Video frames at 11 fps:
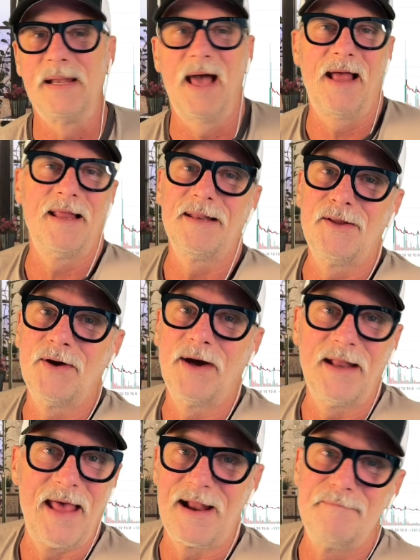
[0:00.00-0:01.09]
I didn't do it,
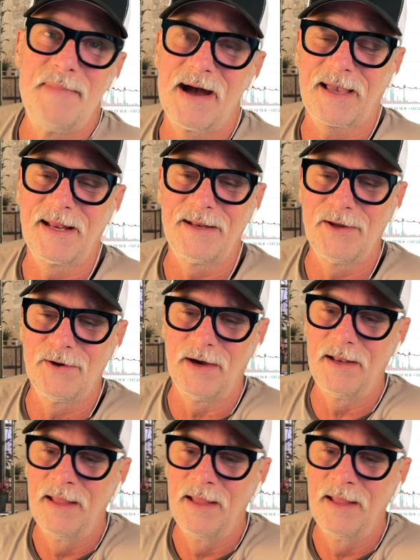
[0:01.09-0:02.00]
and I'm not going to do it.